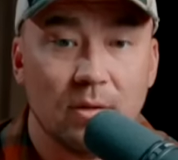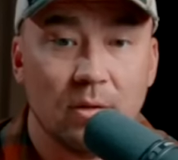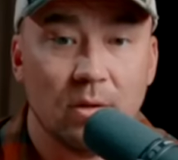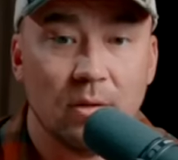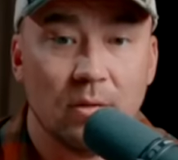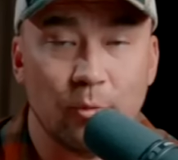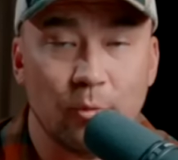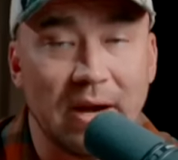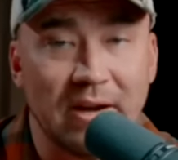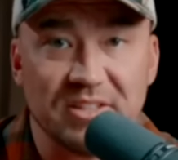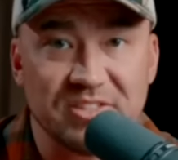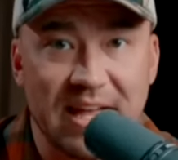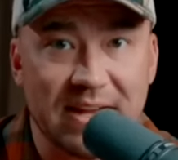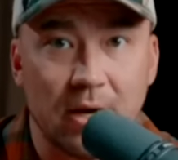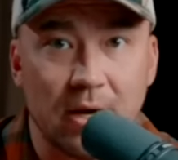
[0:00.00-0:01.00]
The reality is
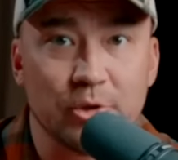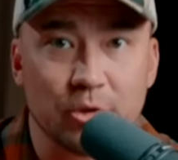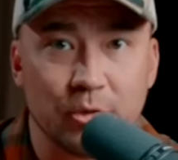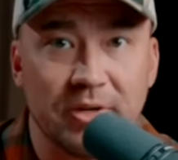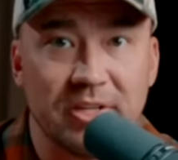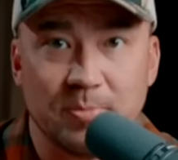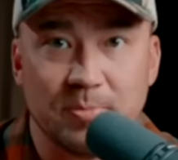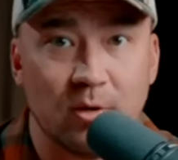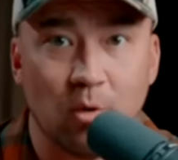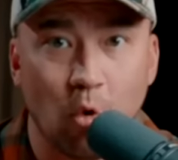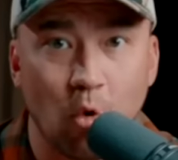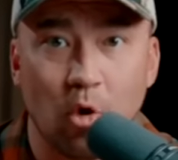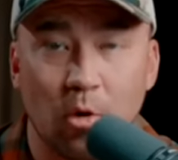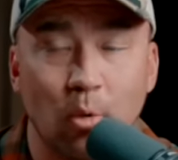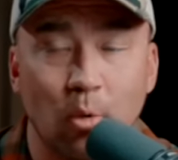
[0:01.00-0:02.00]
that country has been
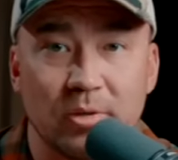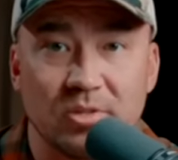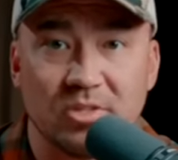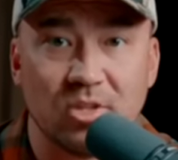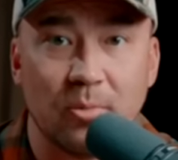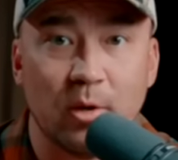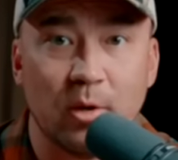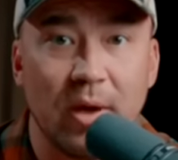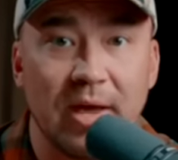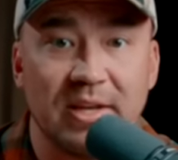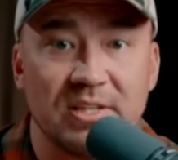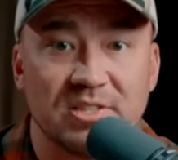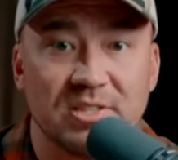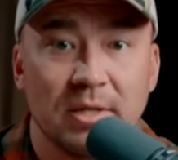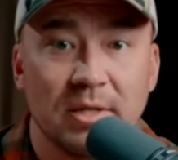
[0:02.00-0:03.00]
horrible in so many
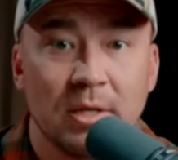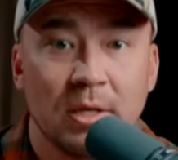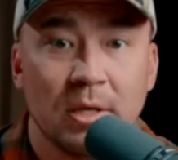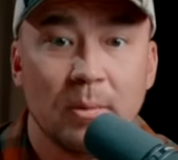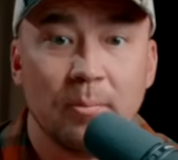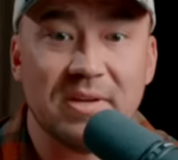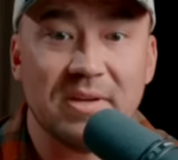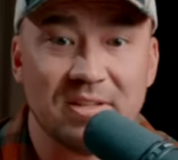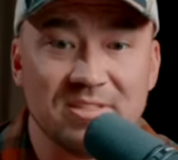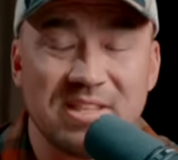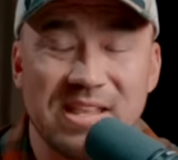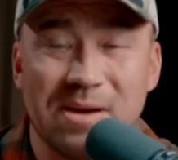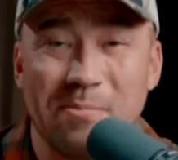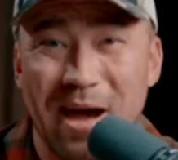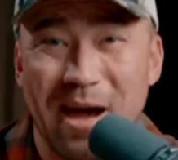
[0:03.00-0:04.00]
ways because the
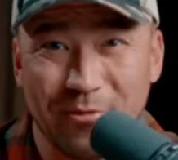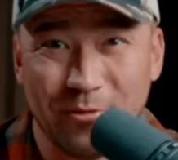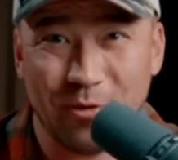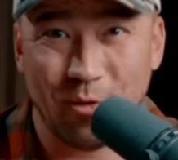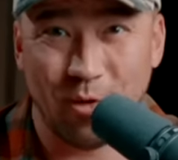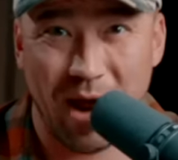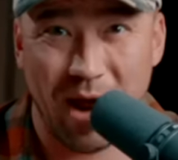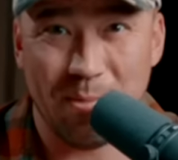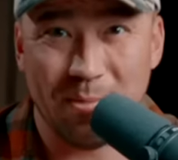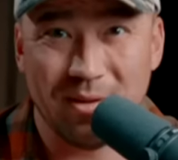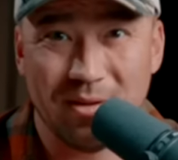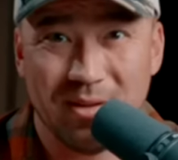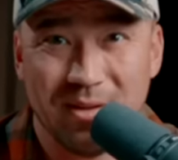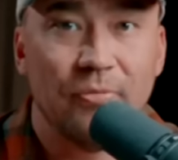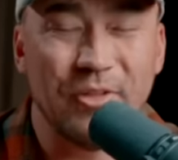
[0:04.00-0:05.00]
amount of crime,
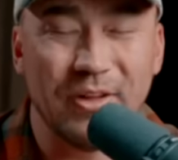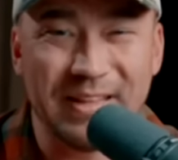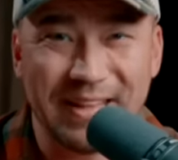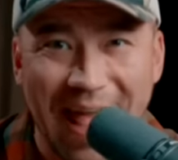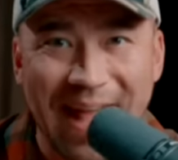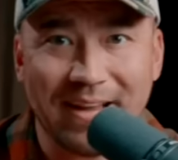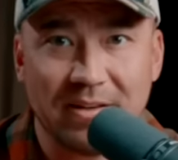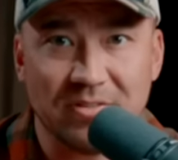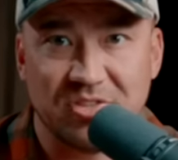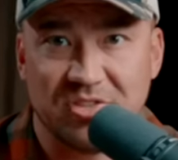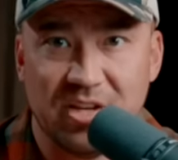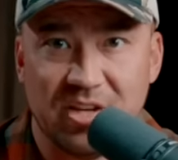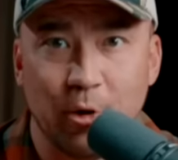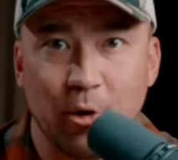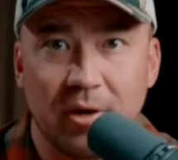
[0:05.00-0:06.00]
lack of
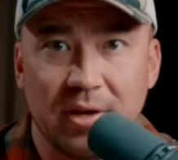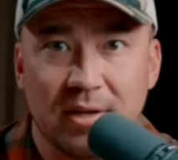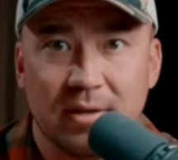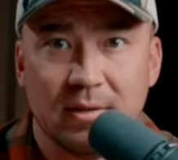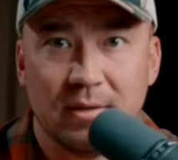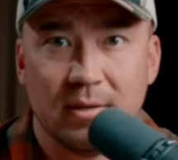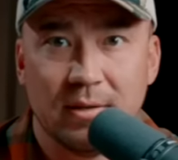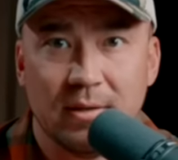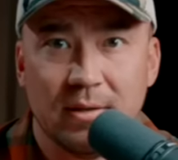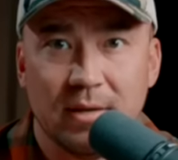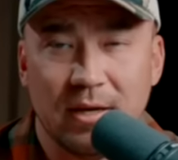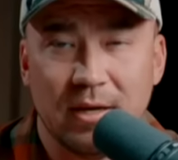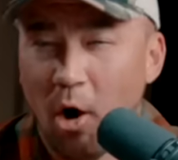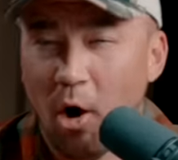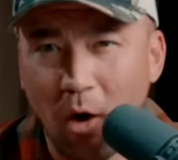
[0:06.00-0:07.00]
security,
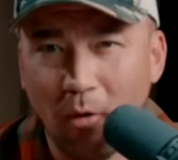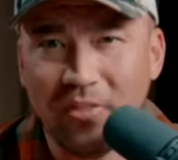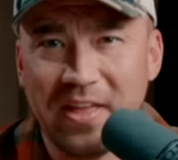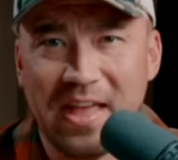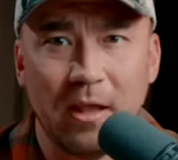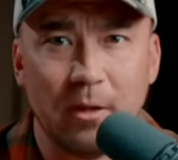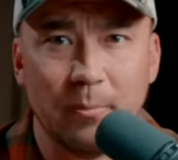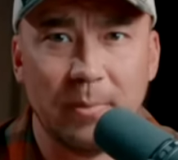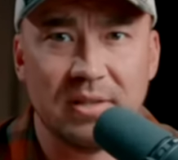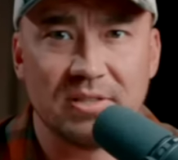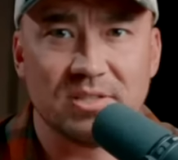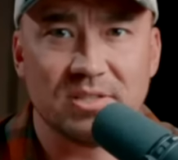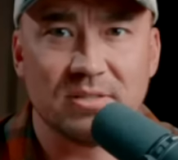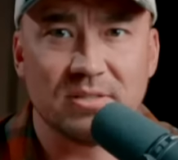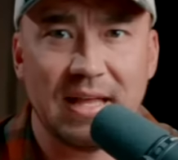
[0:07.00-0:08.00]
and all the
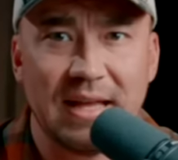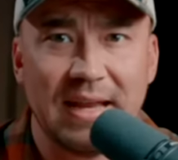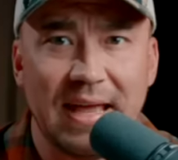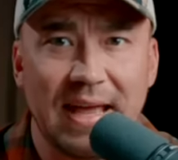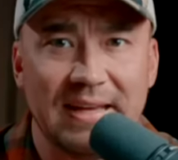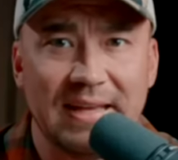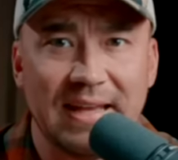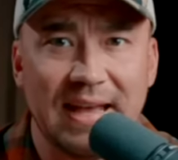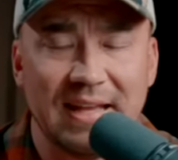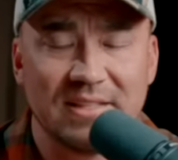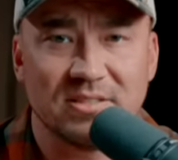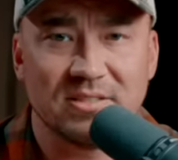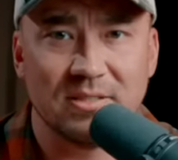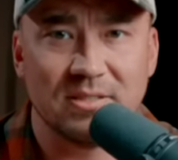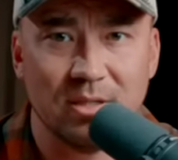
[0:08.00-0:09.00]
elements that Haiti has
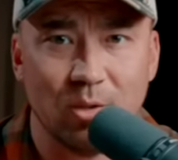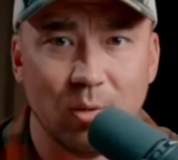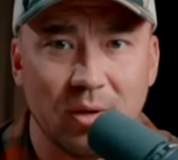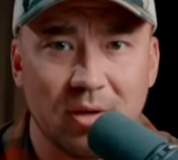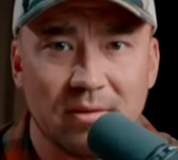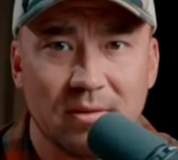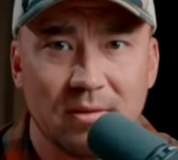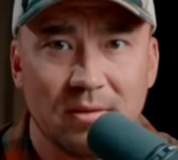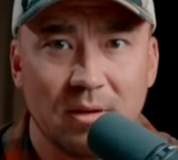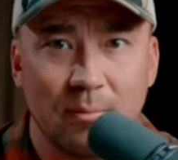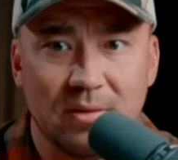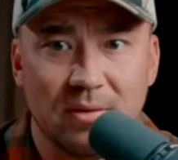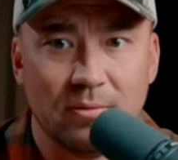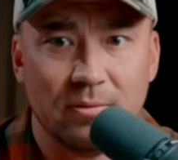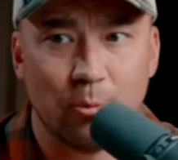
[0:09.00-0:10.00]
to deal with. I
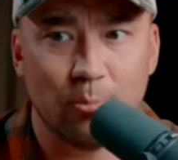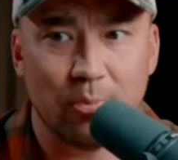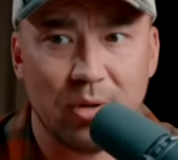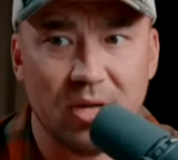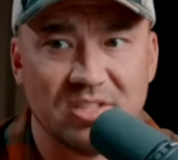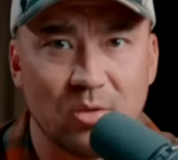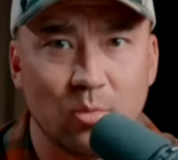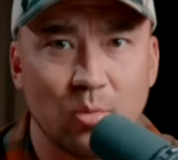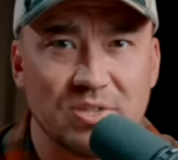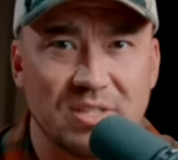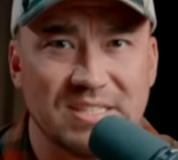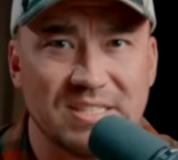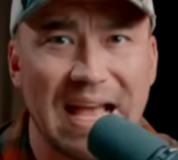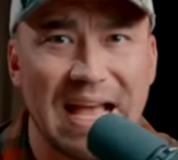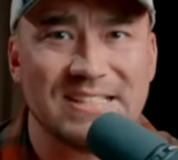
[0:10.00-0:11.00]
mean, their president was
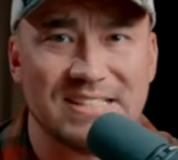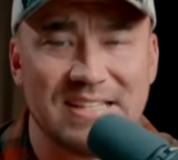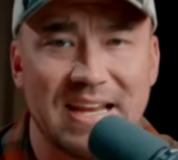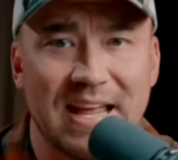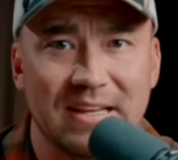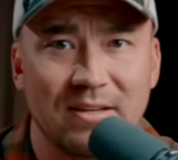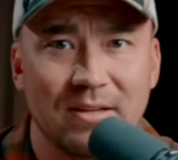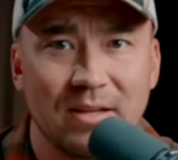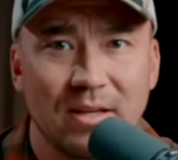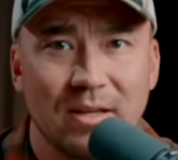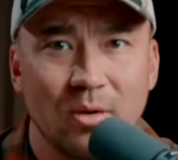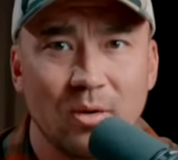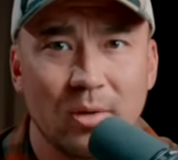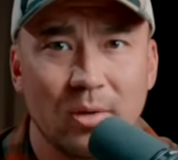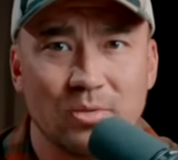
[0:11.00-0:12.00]
assassinated
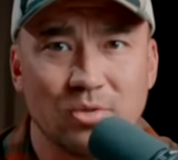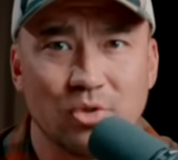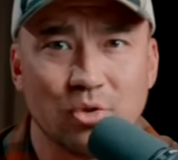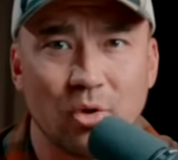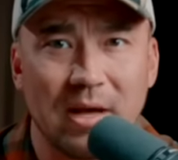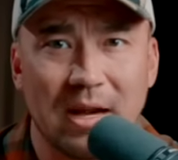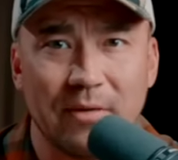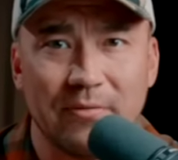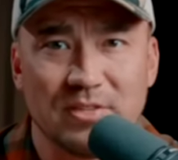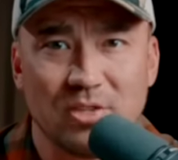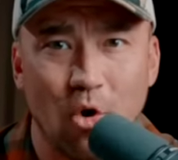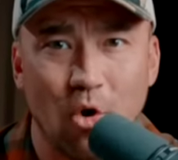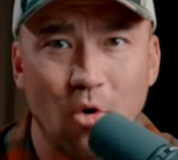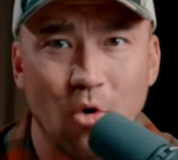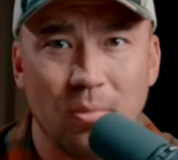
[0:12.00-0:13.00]
when he was drug out of his
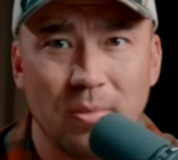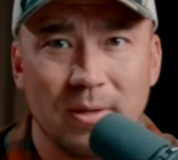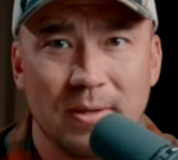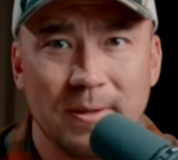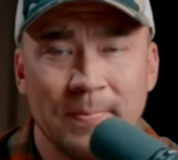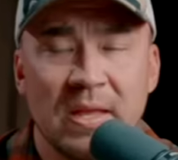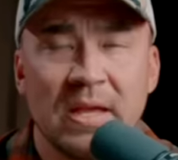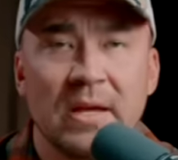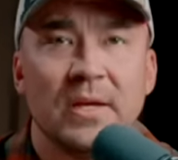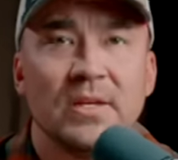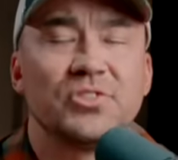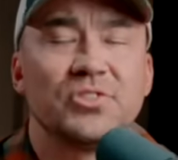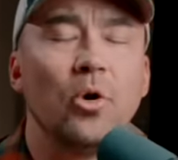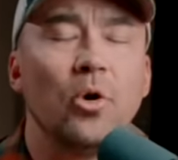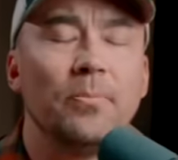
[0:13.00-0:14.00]
home.
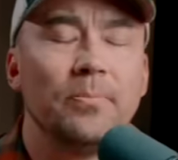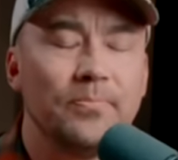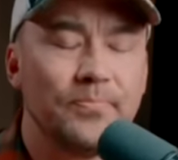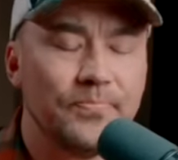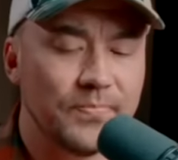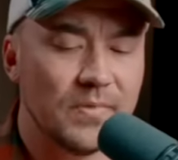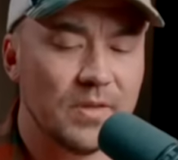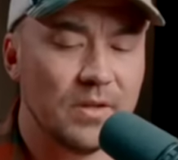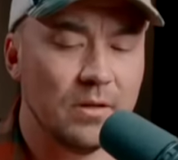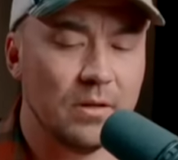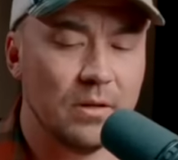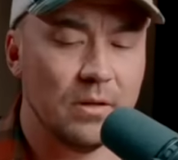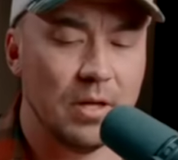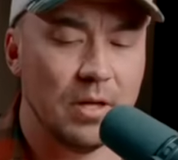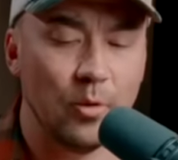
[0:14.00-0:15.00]
So
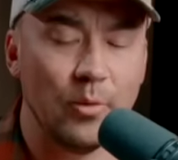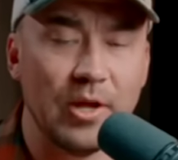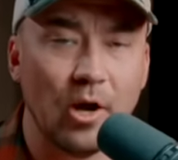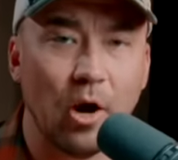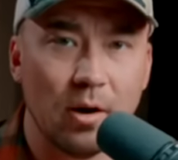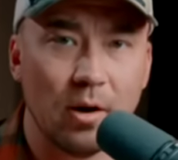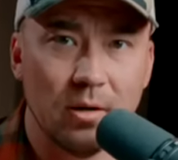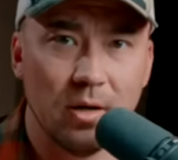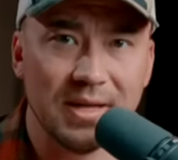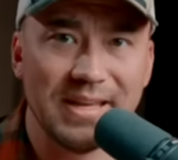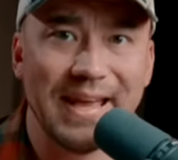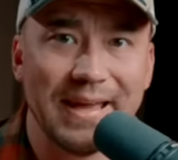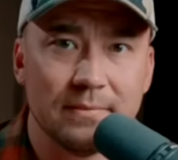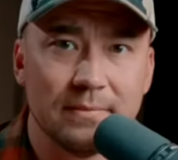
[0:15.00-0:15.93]
here we are again.